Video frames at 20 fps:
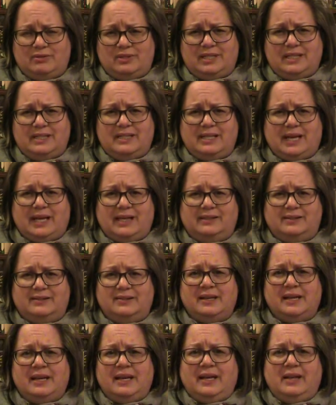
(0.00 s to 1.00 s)
details
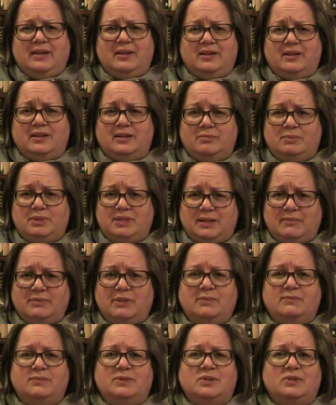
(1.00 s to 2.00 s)
that it can
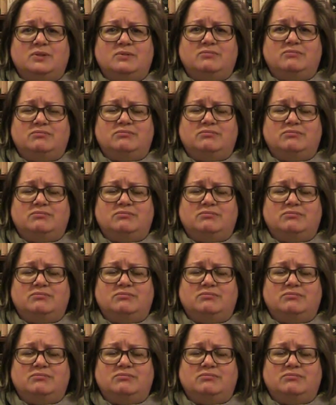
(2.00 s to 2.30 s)
sometimes